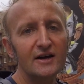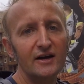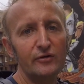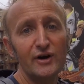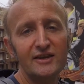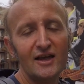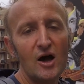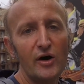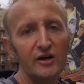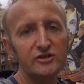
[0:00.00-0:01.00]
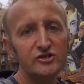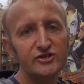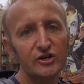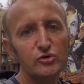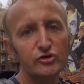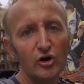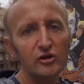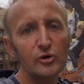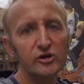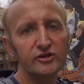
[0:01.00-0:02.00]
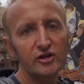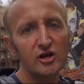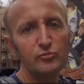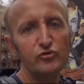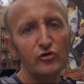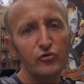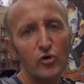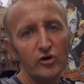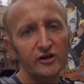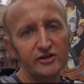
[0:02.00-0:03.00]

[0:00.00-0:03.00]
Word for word: Uh, right now, Aion is secured only with uh, proof of work,